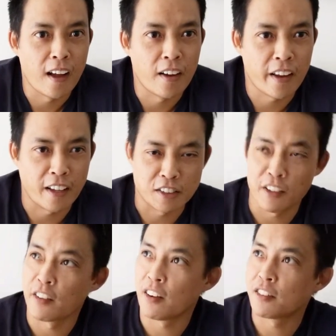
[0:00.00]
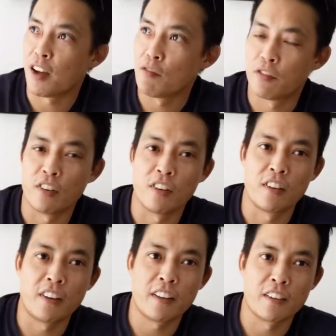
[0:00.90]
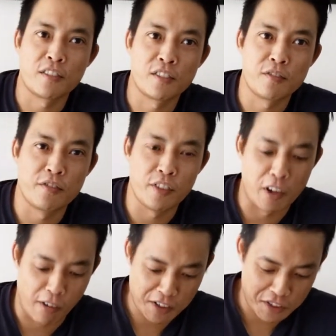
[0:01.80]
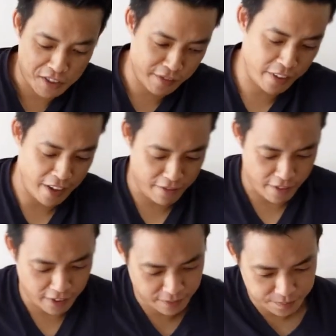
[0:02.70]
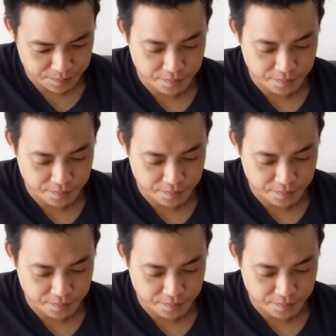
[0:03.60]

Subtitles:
Okay, so I've got time for another few questions if you have one.